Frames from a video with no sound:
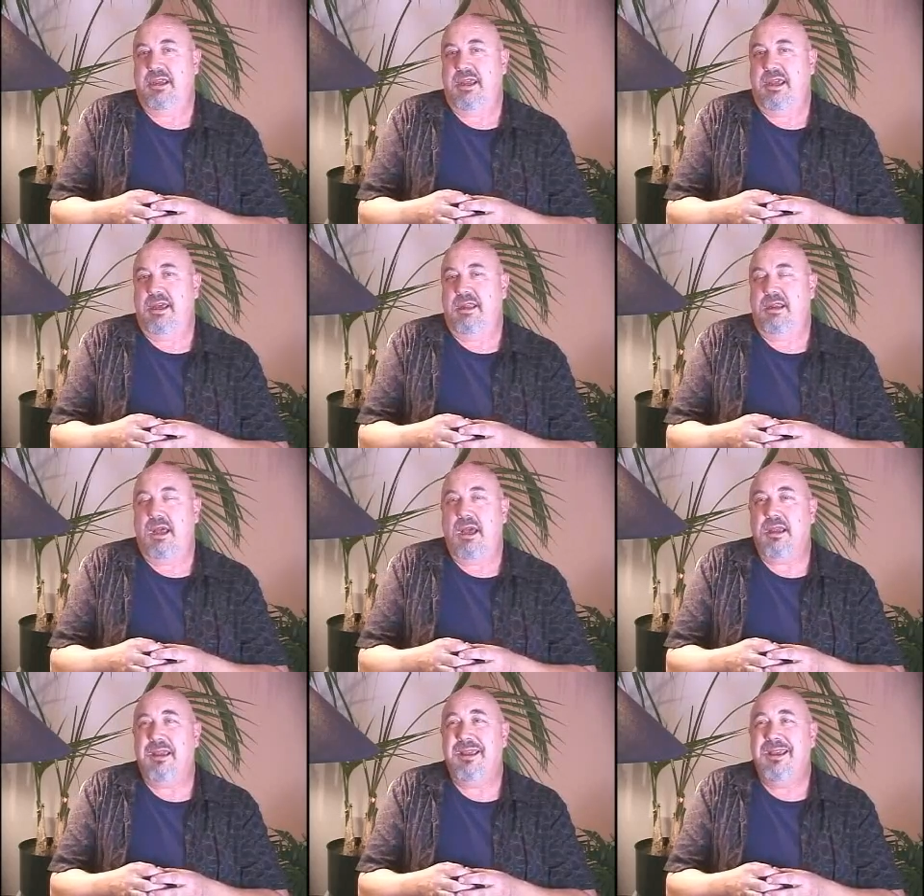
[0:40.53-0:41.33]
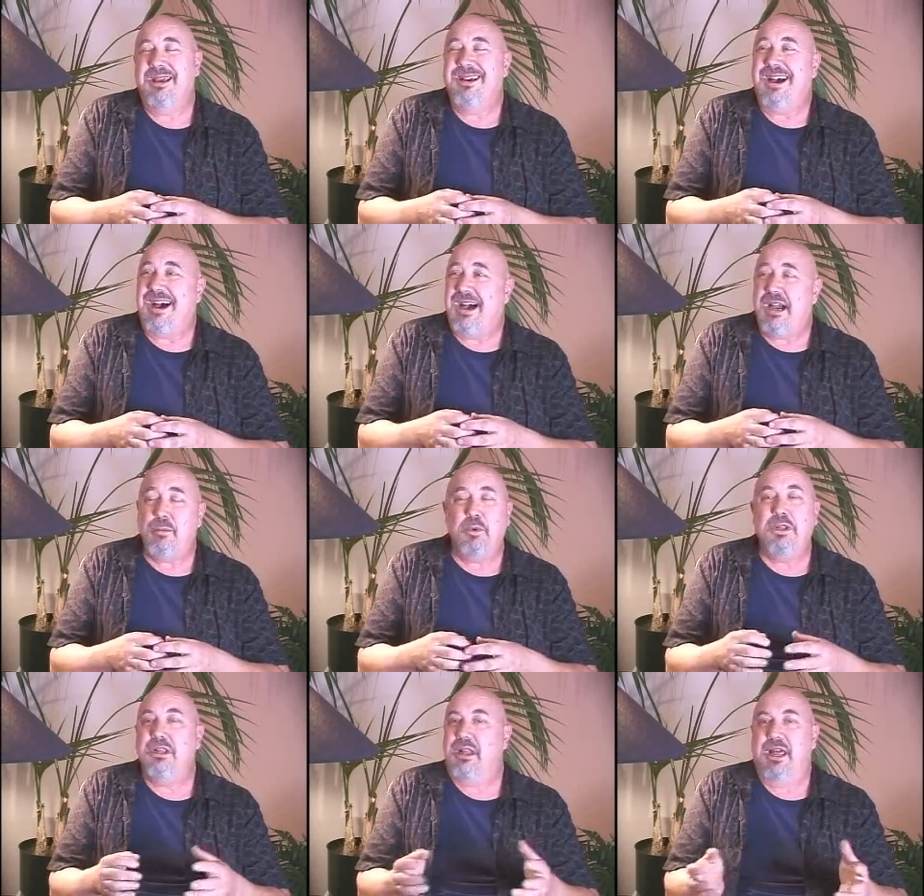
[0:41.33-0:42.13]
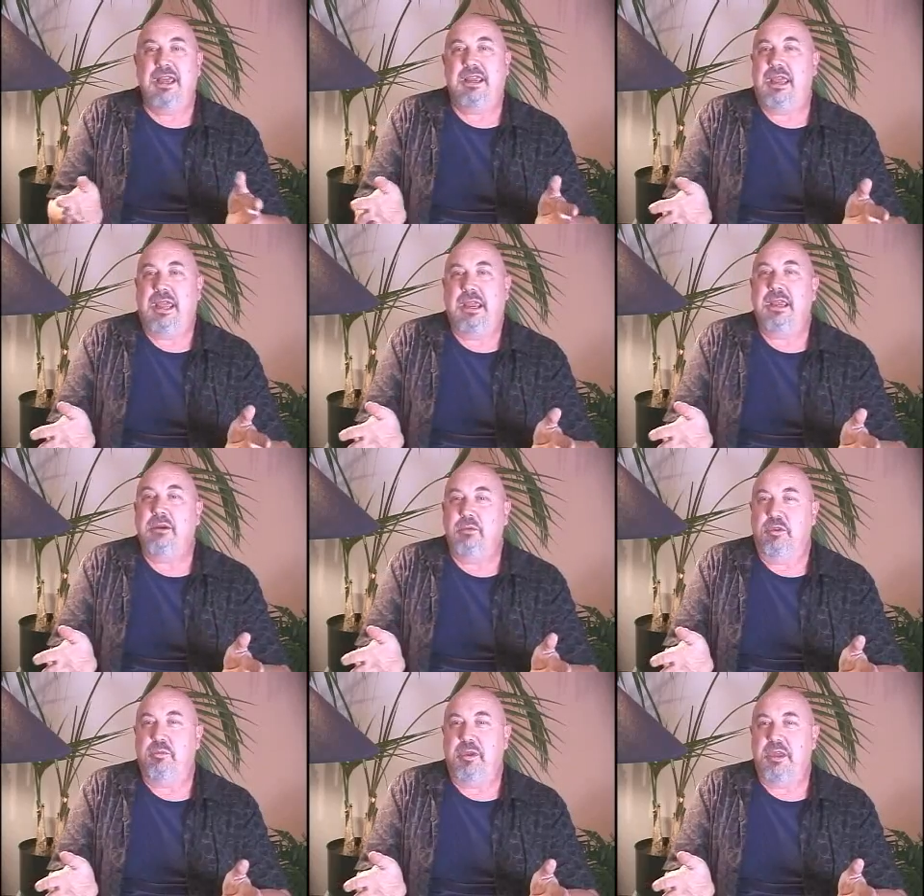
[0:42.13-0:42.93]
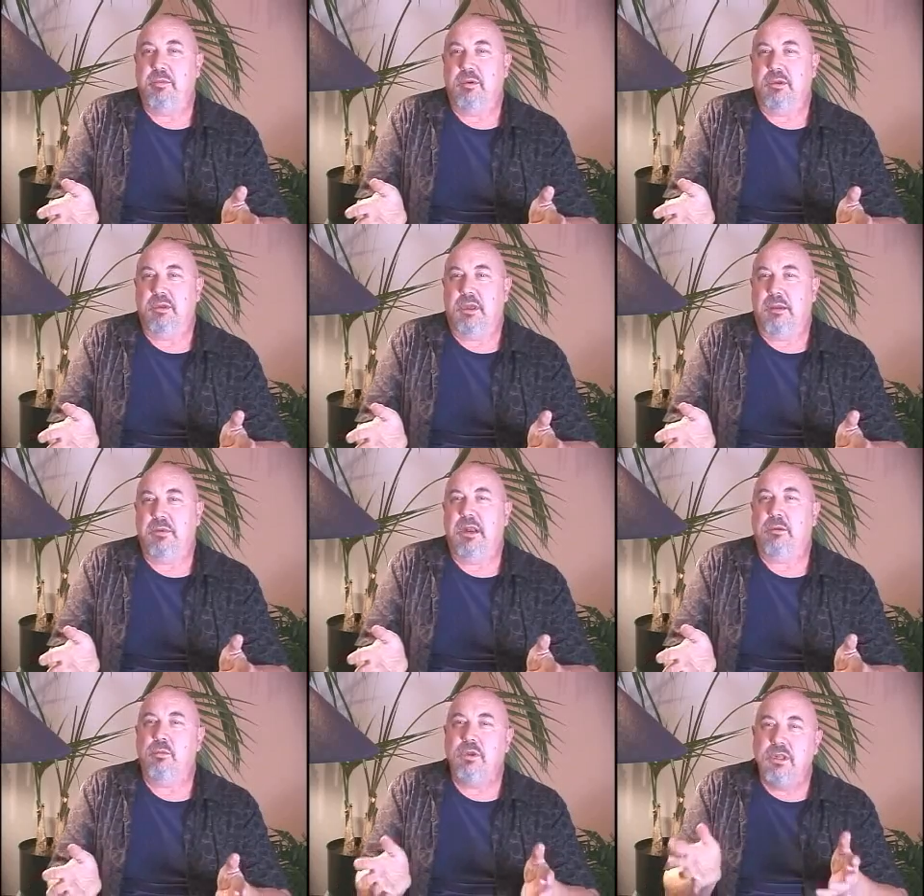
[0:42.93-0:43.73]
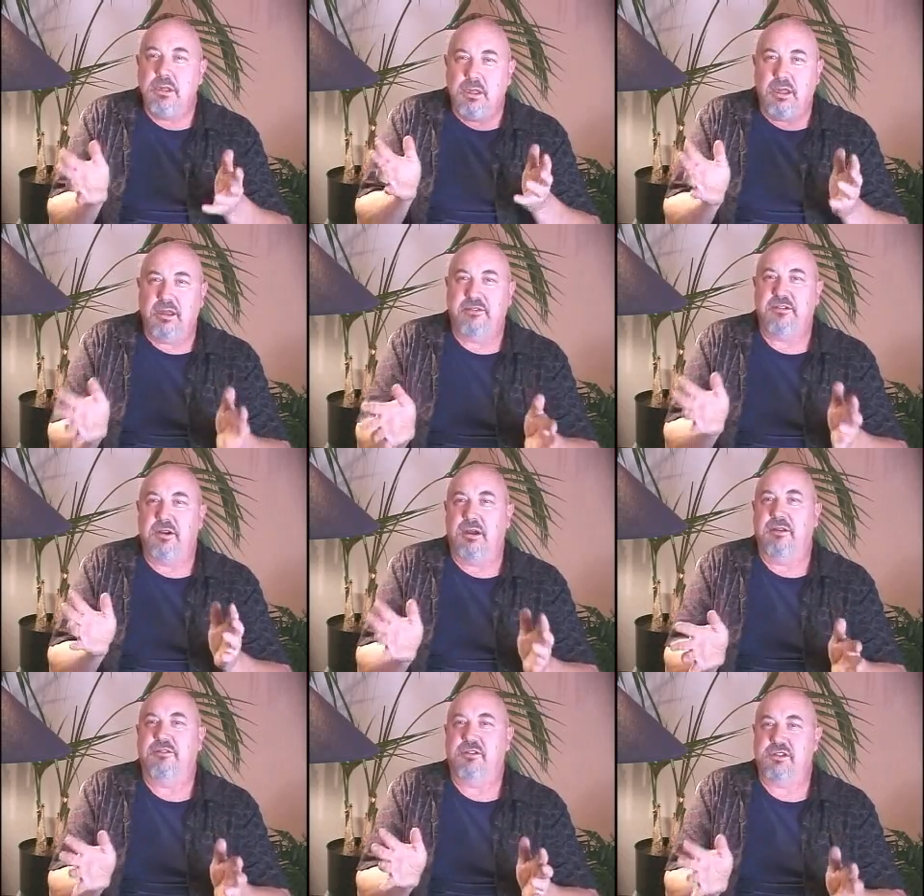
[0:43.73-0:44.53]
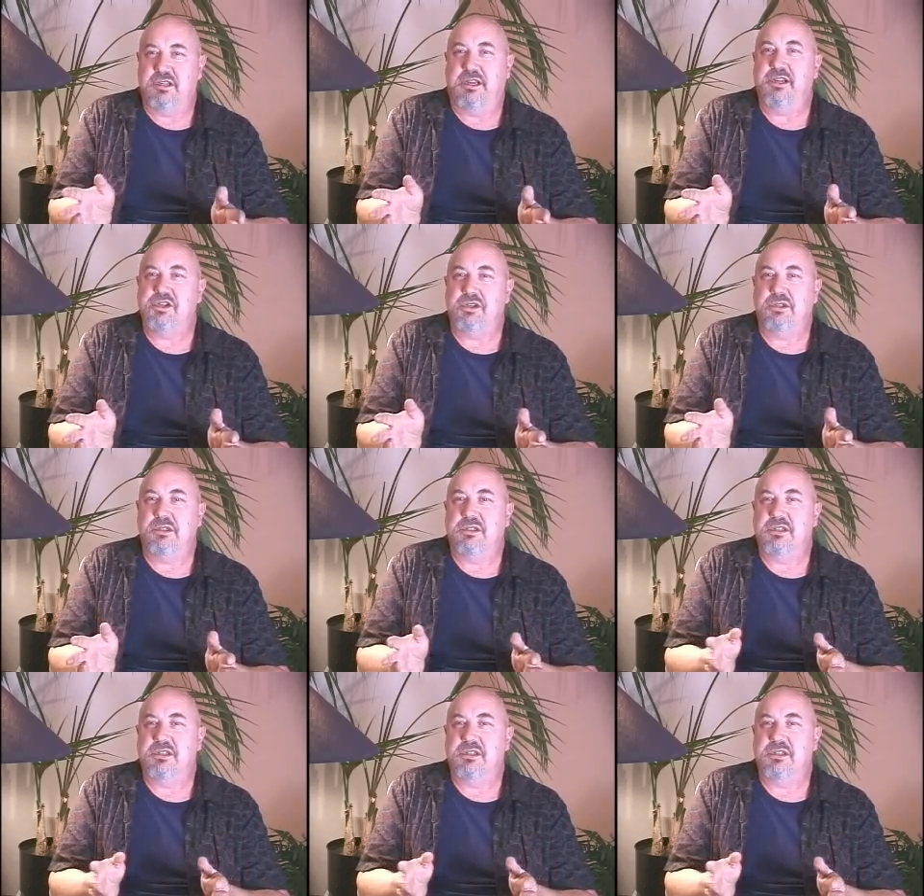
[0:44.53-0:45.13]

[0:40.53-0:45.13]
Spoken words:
And I really like hanging with people. I mean, I really love conversation.